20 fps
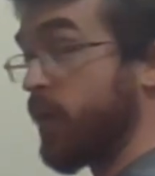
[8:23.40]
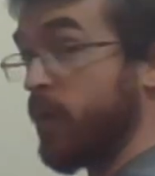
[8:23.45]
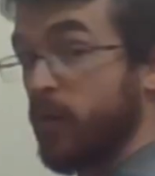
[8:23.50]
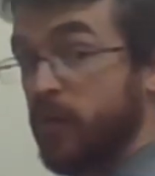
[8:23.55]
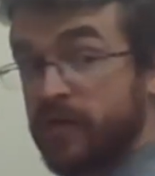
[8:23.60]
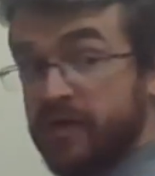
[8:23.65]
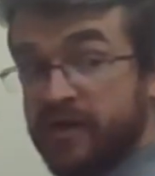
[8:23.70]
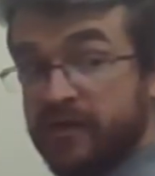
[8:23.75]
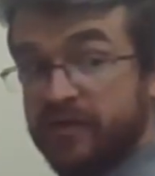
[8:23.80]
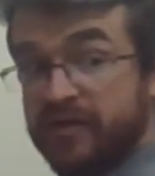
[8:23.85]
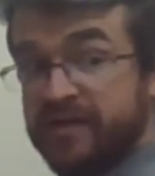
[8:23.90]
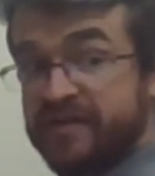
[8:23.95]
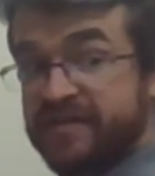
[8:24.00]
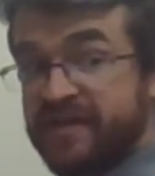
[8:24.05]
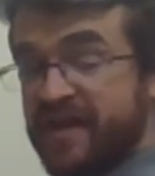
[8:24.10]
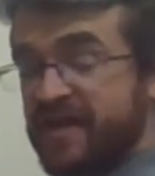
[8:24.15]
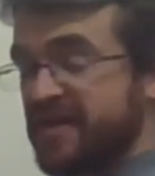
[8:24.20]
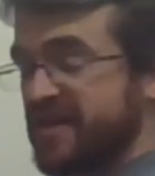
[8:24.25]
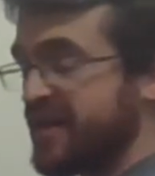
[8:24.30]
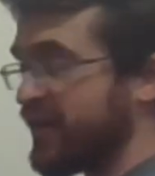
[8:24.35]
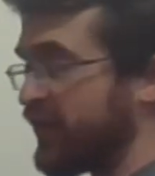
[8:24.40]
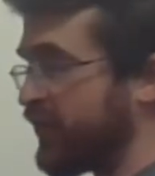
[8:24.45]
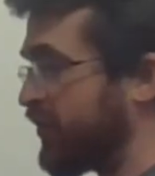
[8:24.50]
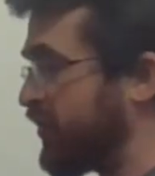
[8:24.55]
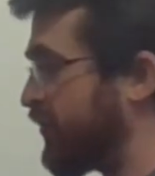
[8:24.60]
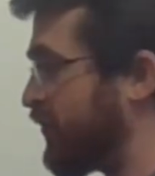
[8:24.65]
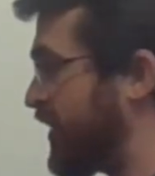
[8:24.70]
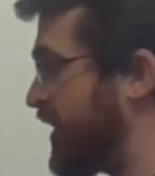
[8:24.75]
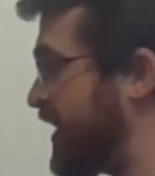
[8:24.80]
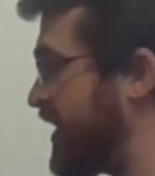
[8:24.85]
Nearly done here.
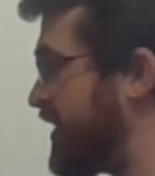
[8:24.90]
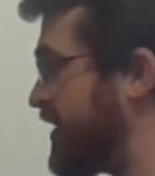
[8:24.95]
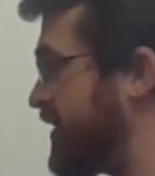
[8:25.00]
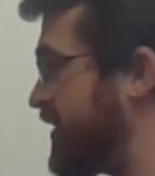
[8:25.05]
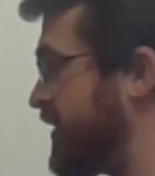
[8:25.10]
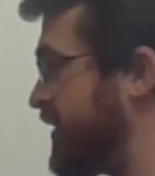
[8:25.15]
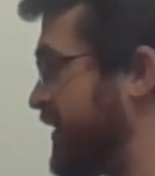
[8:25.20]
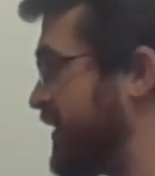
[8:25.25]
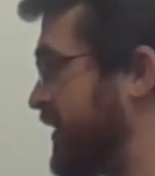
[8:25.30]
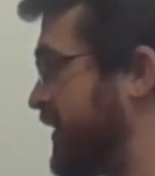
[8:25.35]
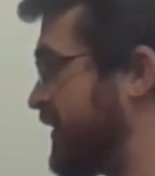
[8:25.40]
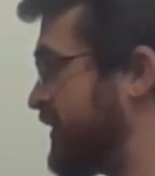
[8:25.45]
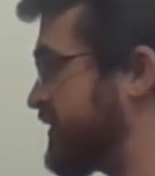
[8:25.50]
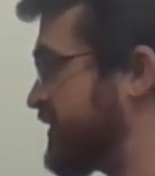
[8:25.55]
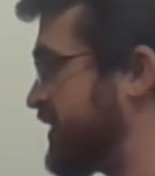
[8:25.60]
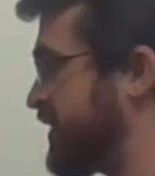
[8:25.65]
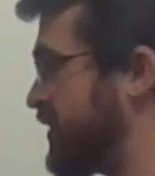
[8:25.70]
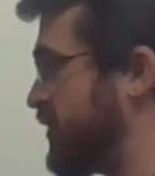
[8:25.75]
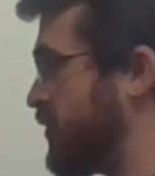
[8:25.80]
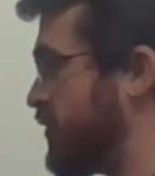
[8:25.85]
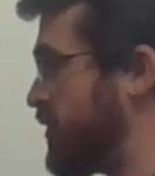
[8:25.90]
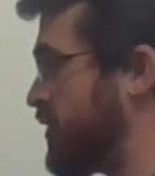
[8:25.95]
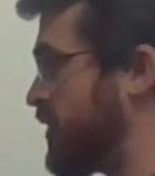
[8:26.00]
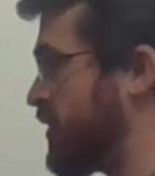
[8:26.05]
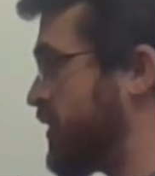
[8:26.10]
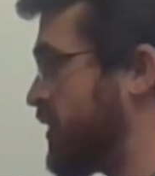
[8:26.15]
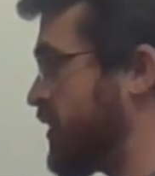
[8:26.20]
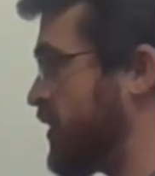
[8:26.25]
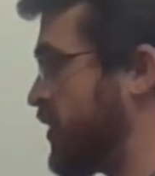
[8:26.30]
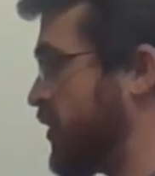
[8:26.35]
3, 2,
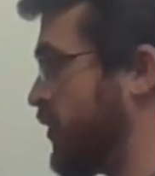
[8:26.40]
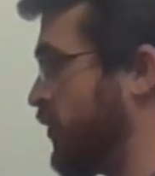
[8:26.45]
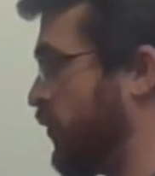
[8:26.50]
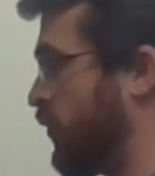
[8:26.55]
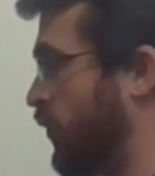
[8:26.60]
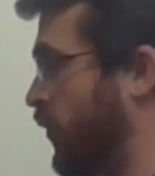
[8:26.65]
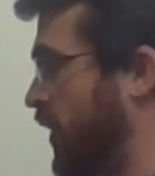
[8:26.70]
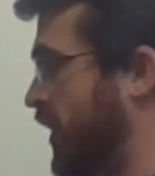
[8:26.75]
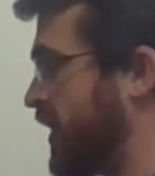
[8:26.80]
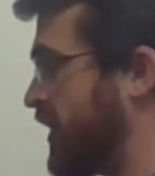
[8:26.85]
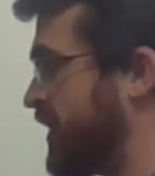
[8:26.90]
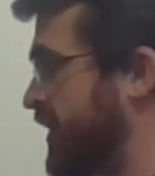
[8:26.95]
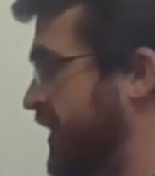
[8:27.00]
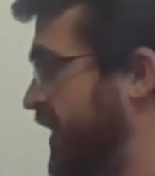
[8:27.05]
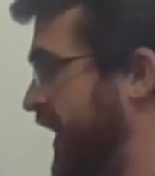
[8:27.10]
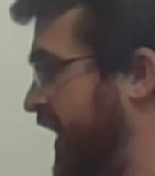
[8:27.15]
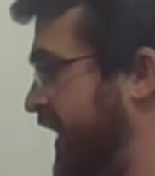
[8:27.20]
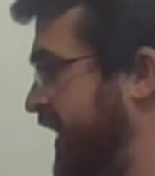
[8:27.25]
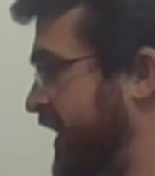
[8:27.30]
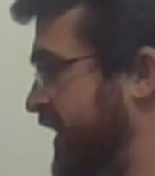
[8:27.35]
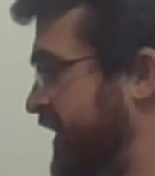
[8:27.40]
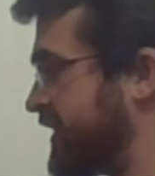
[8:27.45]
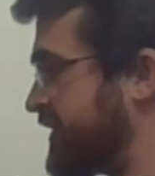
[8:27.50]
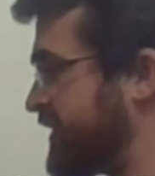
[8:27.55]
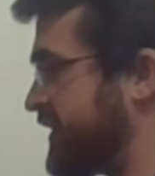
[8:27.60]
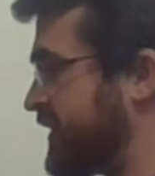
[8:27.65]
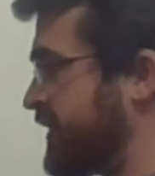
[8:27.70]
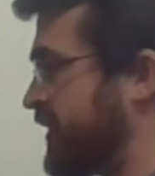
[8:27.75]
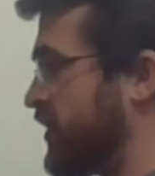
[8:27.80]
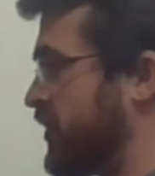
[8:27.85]
1, and
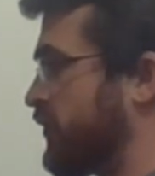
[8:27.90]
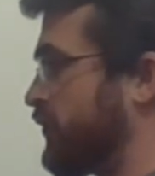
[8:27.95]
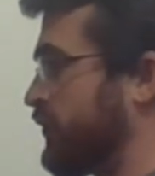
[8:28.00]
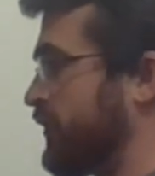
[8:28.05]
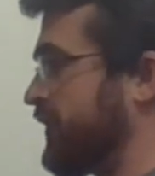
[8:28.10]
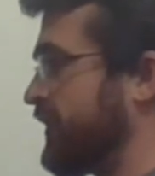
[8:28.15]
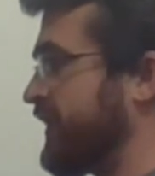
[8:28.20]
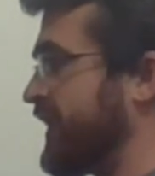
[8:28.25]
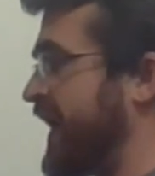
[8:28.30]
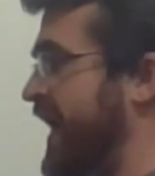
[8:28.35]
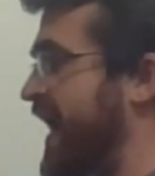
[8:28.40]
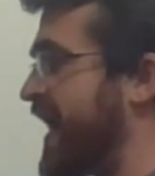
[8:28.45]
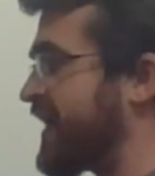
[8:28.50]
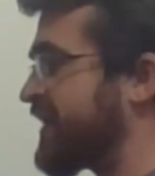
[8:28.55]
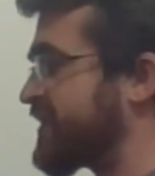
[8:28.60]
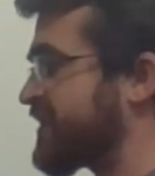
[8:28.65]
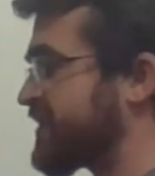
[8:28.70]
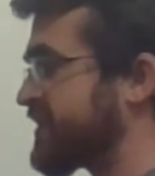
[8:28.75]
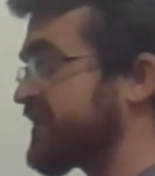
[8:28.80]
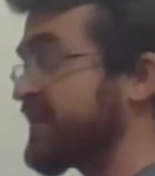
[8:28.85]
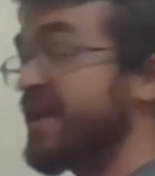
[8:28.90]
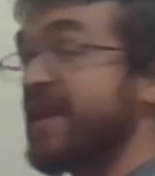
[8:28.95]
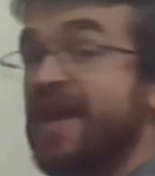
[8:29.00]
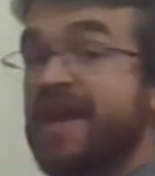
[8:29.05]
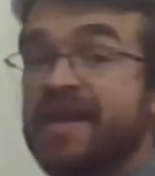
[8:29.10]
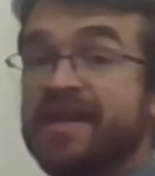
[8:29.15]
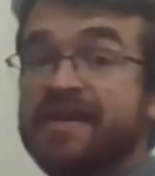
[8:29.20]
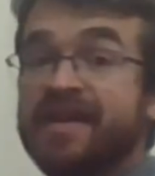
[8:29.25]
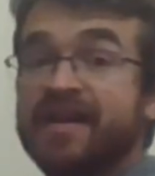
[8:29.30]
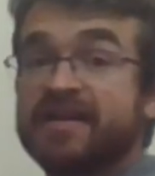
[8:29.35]
relax.
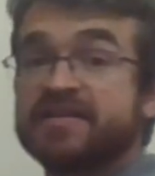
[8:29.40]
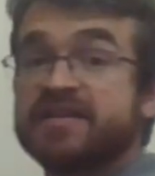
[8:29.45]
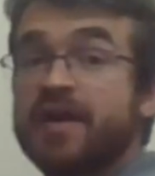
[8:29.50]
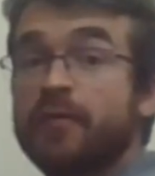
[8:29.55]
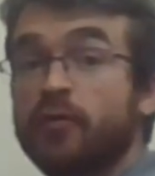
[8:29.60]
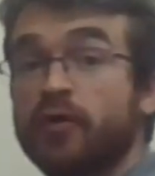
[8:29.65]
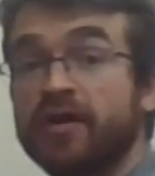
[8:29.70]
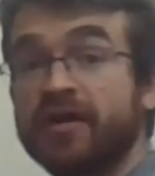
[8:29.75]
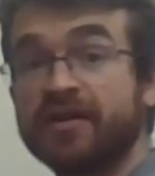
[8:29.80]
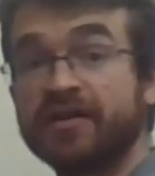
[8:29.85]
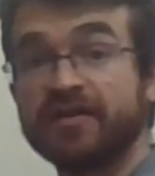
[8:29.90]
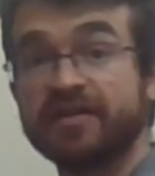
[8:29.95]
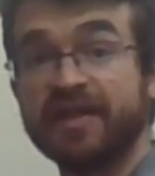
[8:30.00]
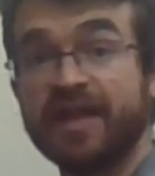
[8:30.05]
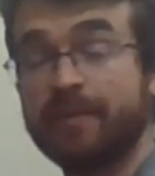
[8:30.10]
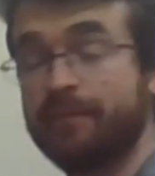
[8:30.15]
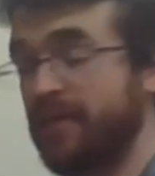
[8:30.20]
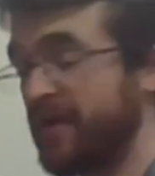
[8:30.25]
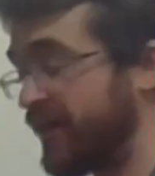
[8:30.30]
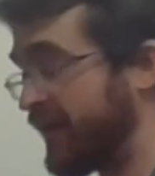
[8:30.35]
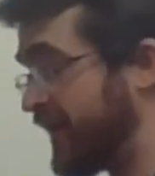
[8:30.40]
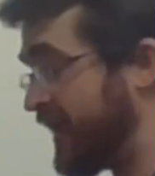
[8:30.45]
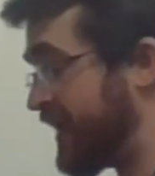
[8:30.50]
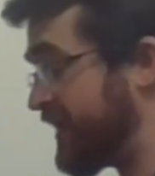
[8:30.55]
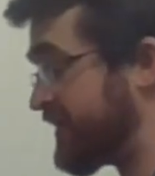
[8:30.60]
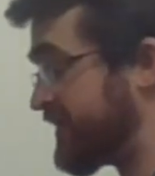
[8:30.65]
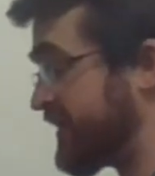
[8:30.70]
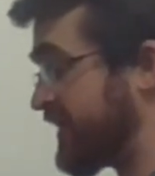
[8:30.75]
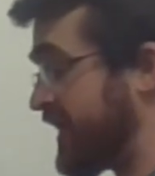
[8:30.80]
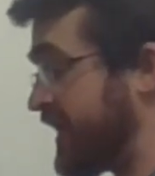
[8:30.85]
Next up, we're going to clamp our
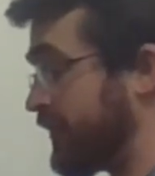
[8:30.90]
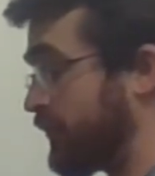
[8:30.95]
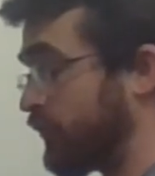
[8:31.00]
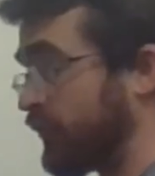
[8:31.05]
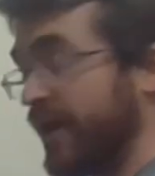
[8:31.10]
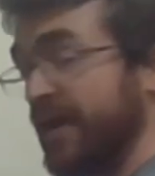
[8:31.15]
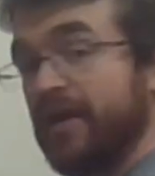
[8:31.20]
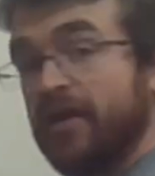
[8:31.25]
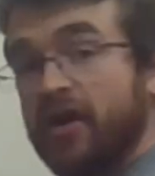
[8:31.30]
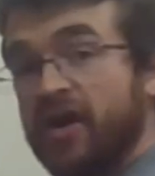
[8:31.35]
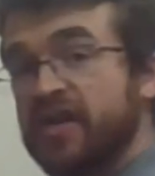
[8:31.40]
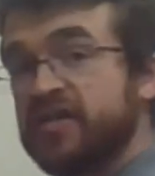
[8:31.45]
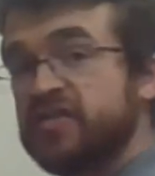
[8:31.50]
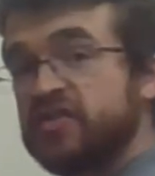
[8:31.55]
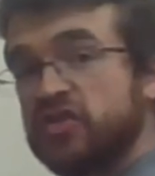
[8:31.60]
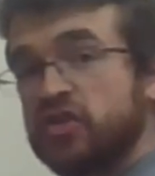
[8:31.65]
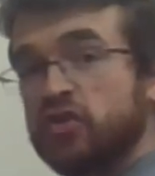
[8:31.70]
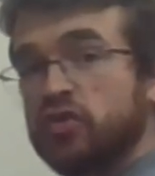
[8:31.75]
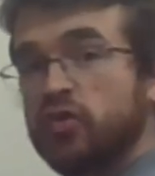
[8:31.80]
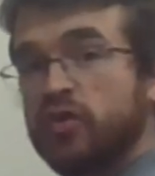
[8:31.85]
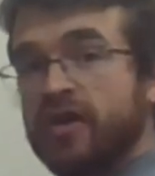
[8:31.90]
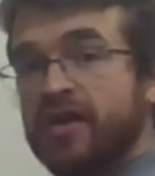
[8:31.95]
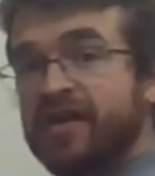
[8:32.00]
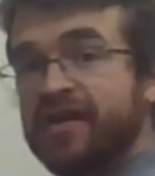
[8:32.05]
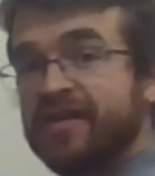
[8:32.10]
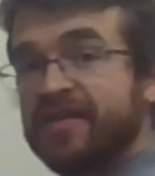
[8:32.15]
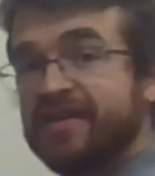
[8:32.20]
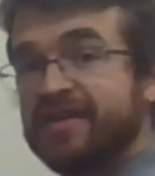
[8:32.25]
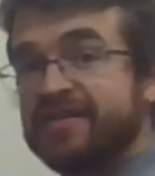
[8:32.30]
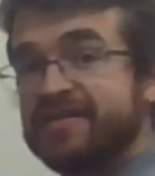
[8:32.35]
hands again right onto
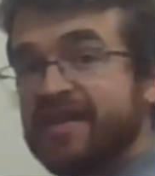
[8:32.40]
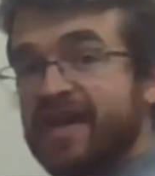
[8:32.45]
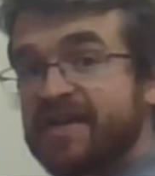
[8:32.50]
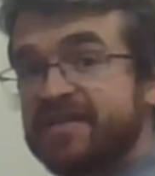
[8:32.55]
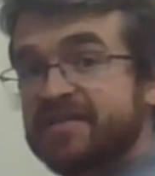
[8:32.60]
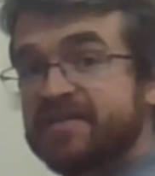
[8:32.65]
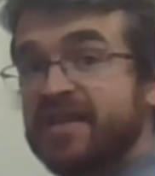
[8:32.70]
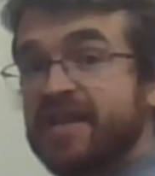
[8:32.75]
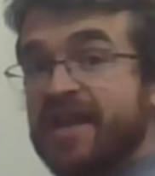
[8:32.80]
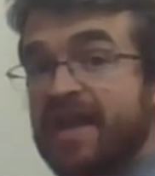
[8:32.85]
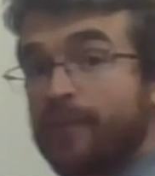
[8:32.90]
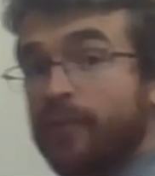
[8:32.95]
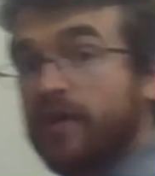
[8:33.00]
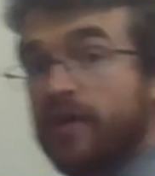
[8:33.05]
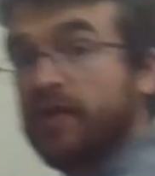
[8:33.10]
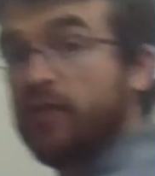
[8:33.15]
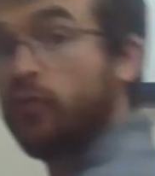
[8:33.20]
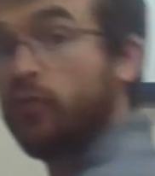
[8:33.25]
the desk, and we're going to